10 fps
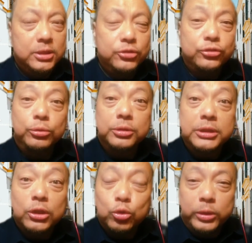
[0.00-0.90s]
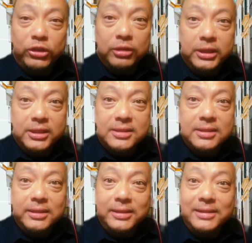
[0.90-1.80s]
So the real question is
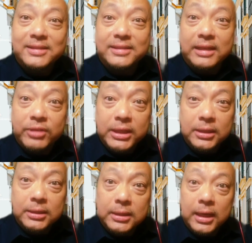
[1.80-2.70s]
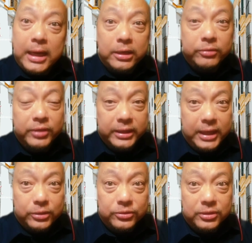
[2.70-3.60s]
7 out of
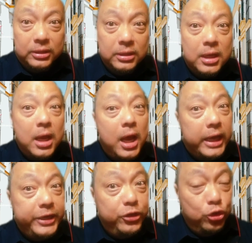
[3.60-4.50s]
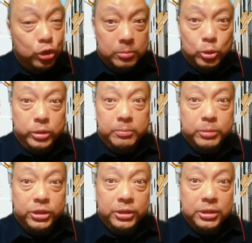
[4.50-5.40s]
1,000 a normal
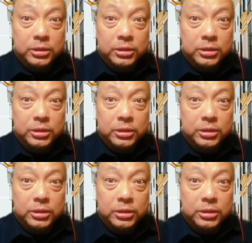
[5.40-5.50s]
number,